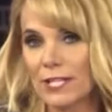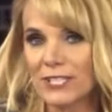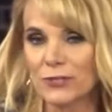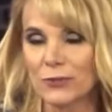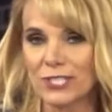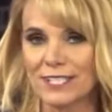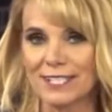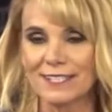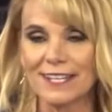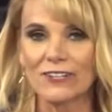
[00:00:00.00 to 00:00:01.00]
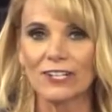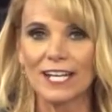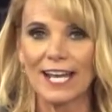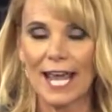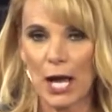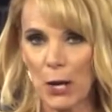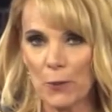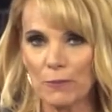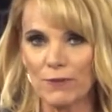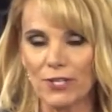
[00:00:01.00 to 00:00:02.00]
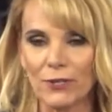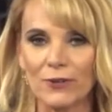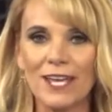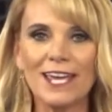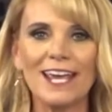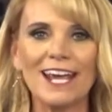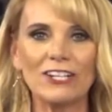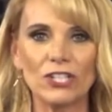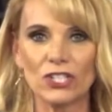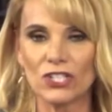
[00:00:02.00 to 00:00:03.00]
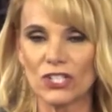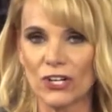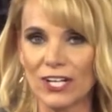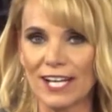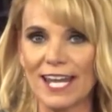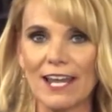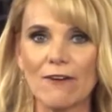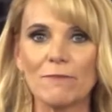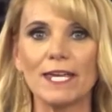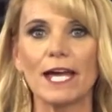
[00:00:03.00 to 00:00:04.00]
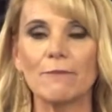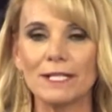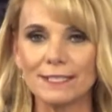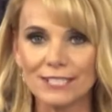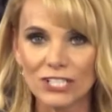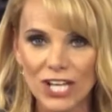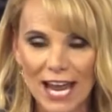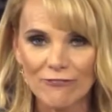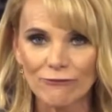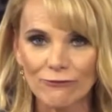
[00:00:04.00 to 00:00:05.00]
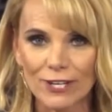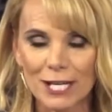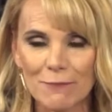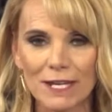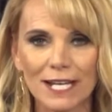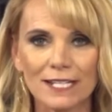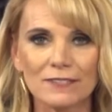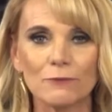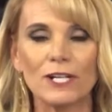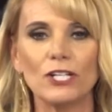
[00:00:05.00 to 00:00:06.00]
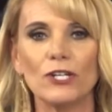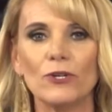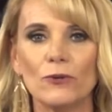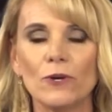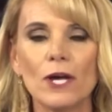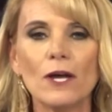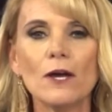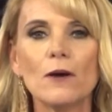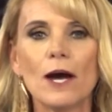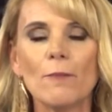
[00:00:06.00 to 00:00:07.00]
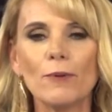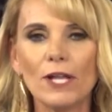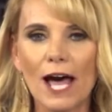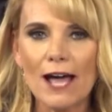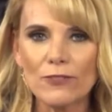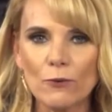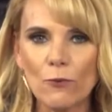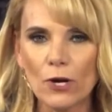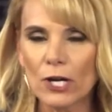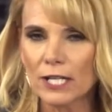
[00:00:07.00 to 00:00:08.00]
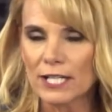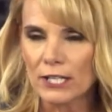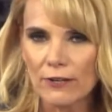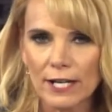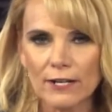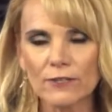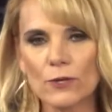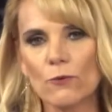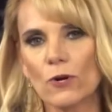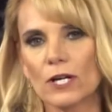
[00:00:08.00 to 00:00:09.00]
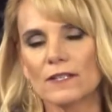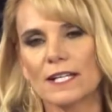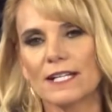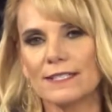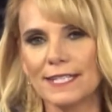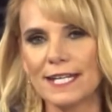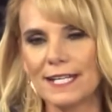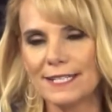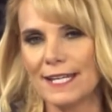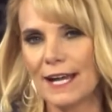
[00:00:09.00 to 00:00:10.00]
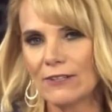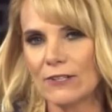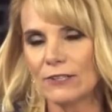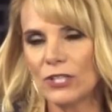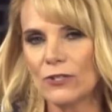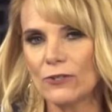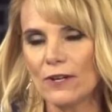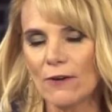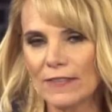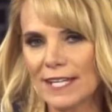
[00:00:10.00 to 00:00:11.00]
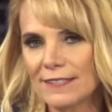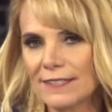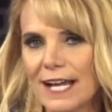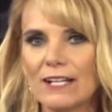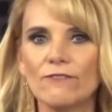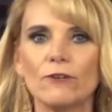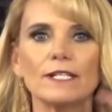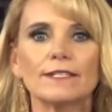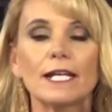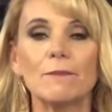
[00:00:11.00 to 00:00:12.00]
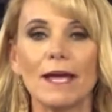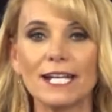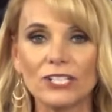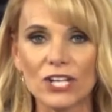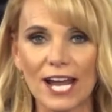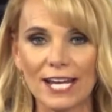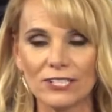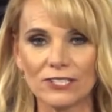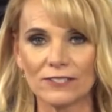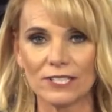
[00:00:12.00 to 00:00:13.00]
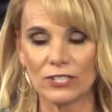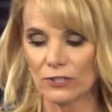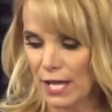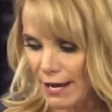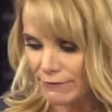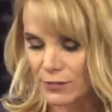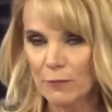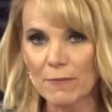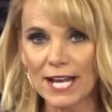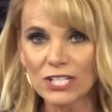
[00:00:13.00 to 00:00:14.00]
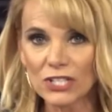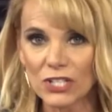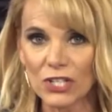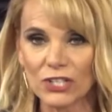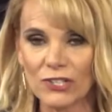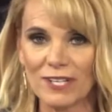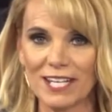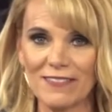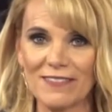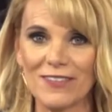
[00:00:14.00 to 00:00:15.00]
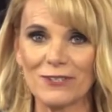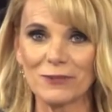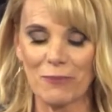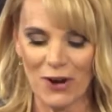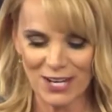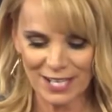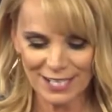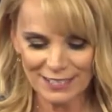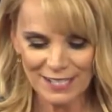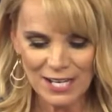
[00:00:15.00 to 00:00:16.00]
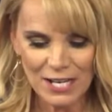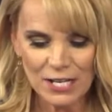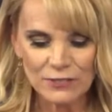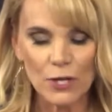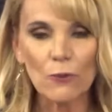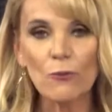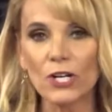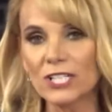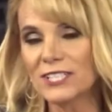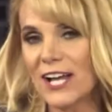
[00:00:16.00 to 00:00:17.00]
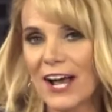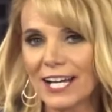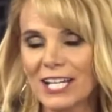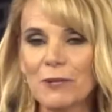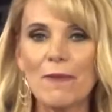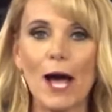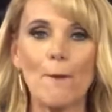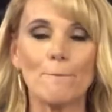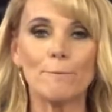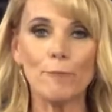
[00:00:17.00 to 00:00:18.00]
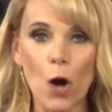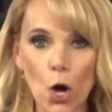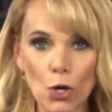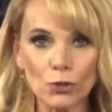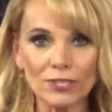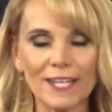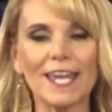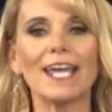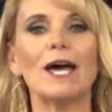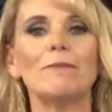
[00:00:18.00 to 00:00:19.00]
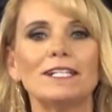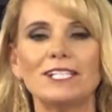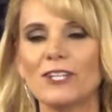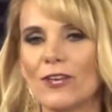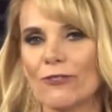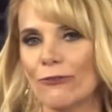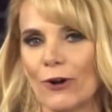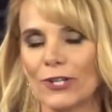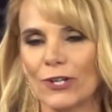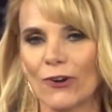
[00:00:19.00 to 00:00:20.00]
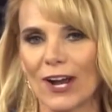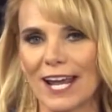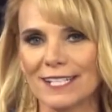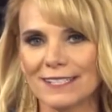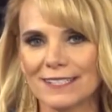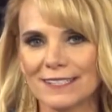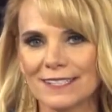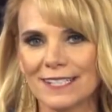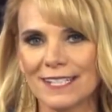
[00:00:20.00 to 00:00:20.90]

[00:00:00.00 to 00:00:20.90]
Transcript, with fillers: resources that are going to help you in your journey of becoming shame free because when you apply the word and you hear the word then it's getting down on you on the inside of you and it's going to make changes in your life so make sure you get those products so we're talking about boldly coming to the throne of grace